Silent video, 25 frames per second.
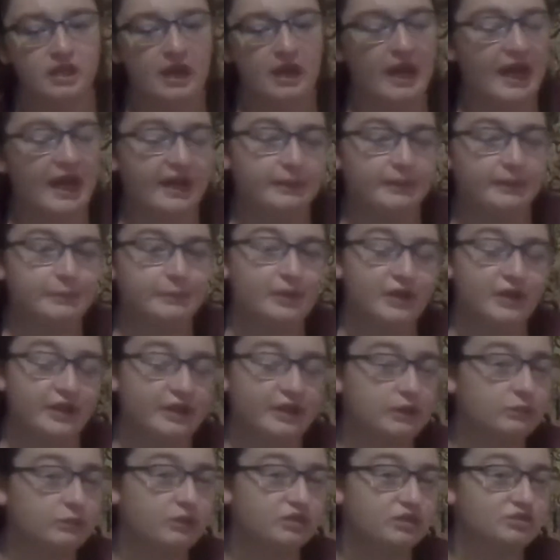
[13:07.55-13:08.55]
I put
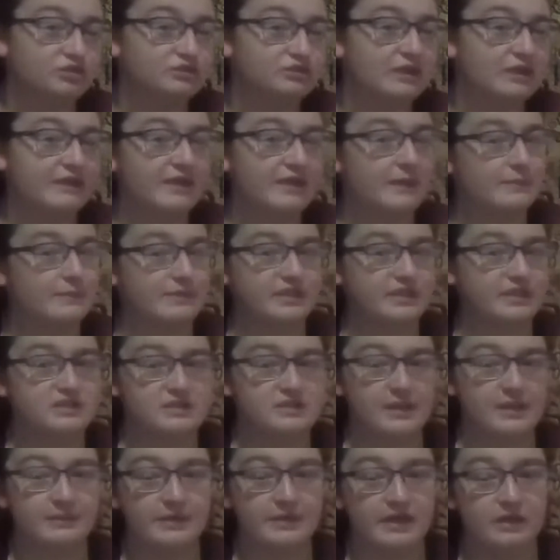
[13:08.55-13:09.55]
air quotes around that because
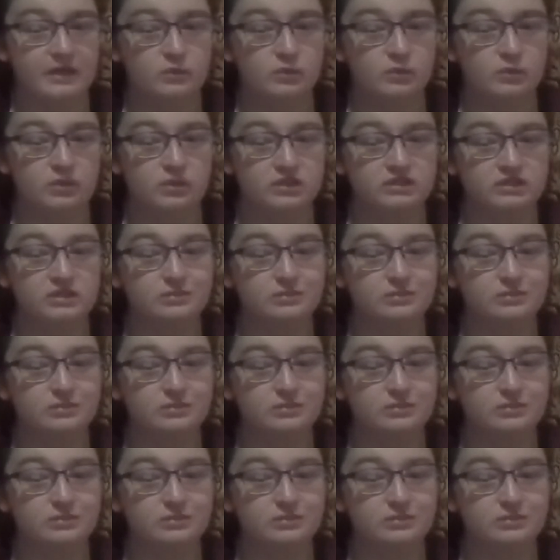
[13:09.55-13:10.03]
I'm not one